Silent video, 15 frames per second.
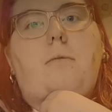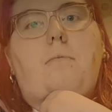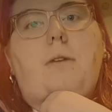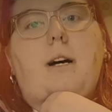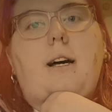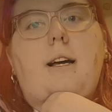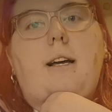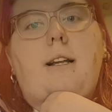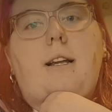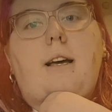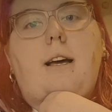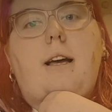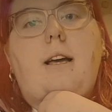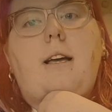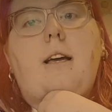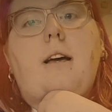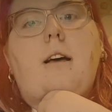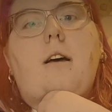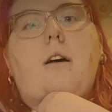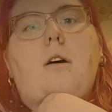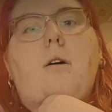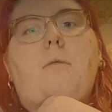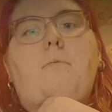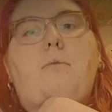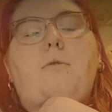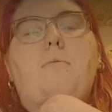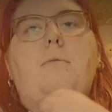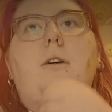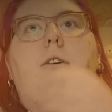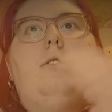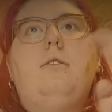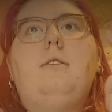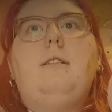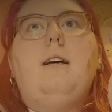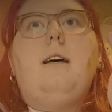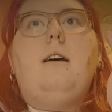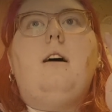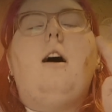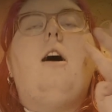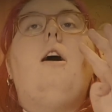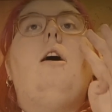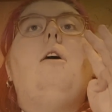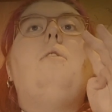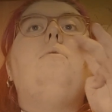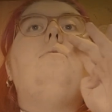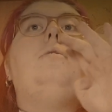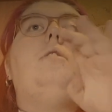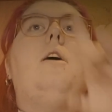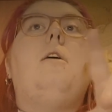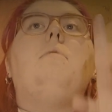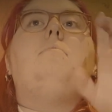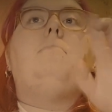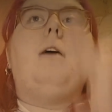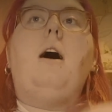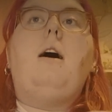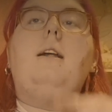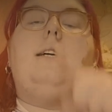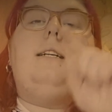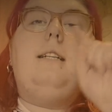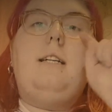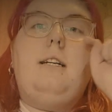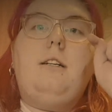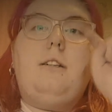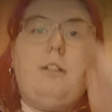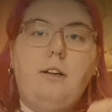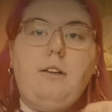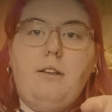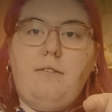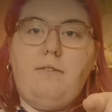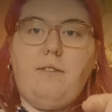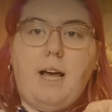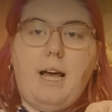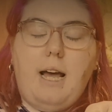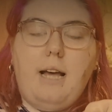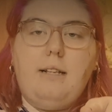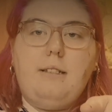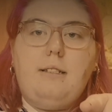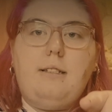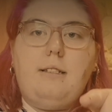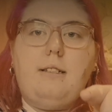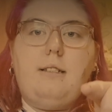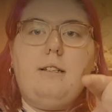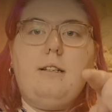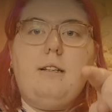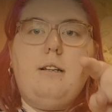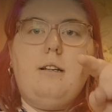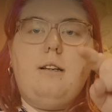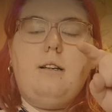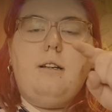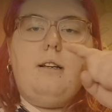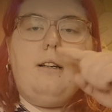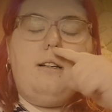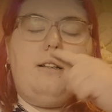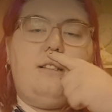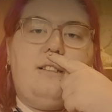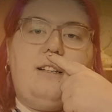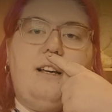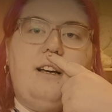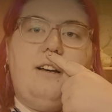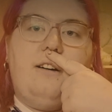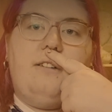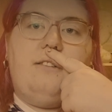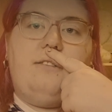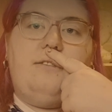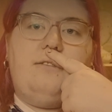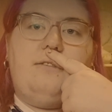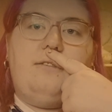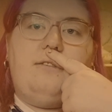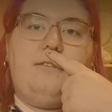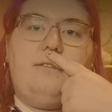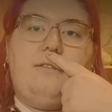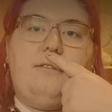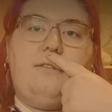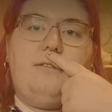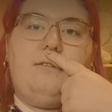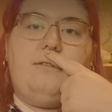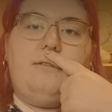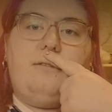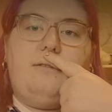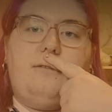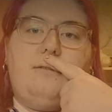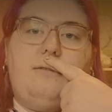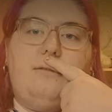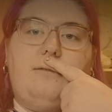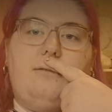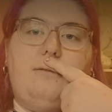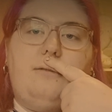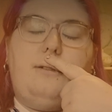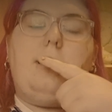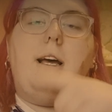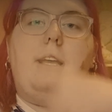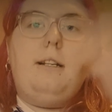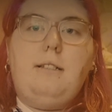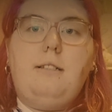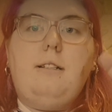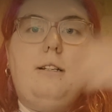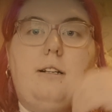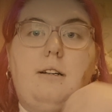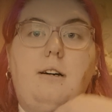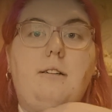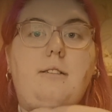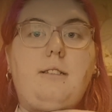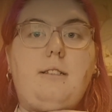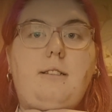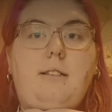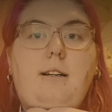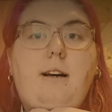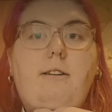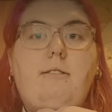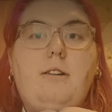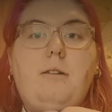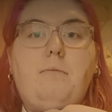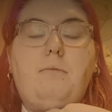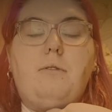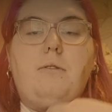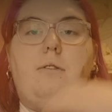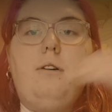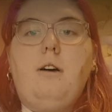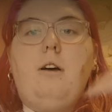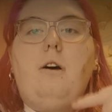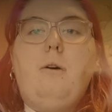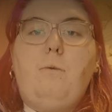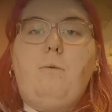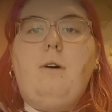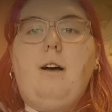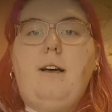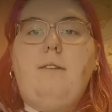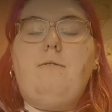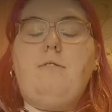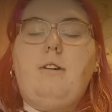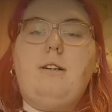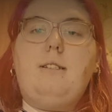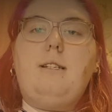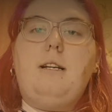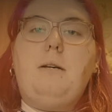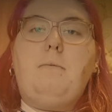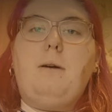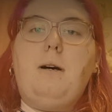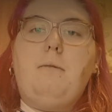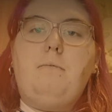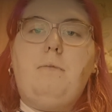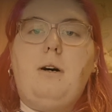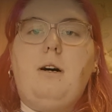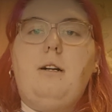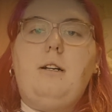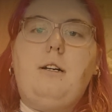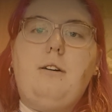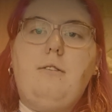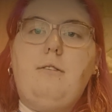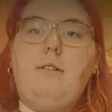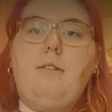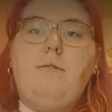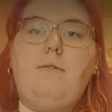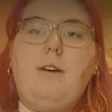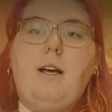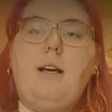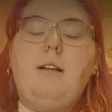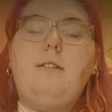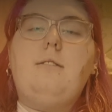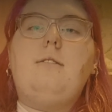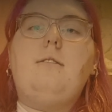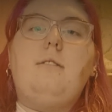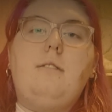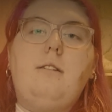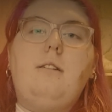HAYLEY, but because Marley didn't go to the vets till I tell you, but whatever I said about Marley going to the vets